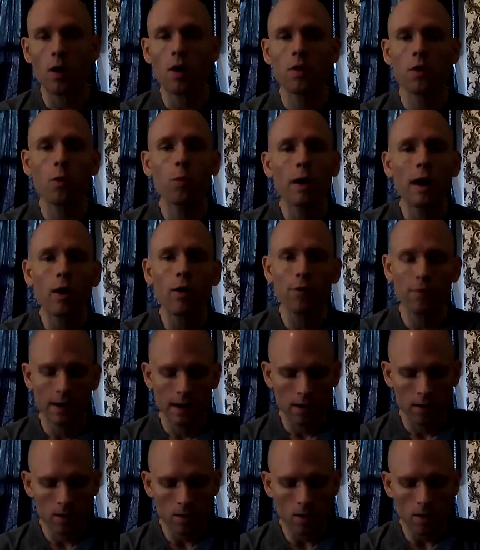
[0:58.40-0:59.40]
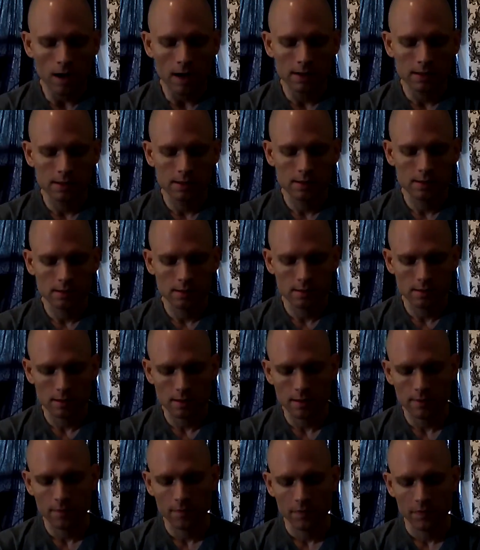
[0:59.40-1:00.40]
all the welfare costs,